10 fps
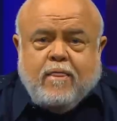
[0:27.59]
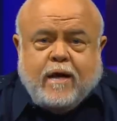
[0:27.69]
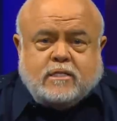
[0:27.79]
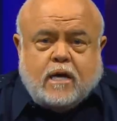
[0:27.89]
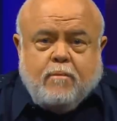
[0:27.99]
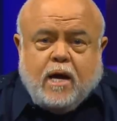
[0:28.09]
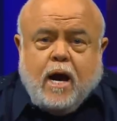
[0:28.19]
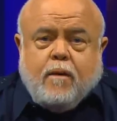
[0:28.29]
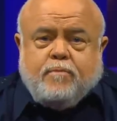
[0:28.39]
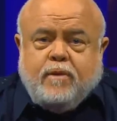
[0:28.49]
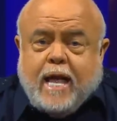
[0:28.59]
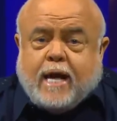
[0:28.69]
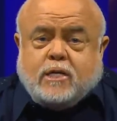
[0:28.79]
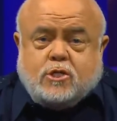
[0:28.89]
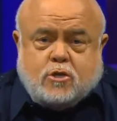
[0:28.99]
That's coming up
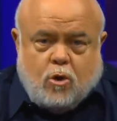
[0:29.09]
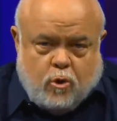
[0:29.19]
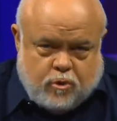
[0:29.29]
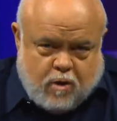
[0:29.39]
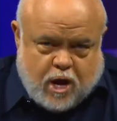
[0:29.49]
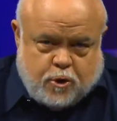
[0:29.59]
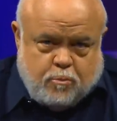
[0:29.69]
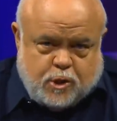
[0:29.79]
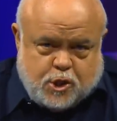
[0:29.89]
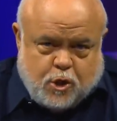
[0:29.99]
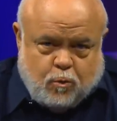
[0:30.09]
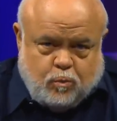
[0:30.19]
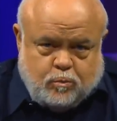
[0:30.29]
next on The Rock Newman Show.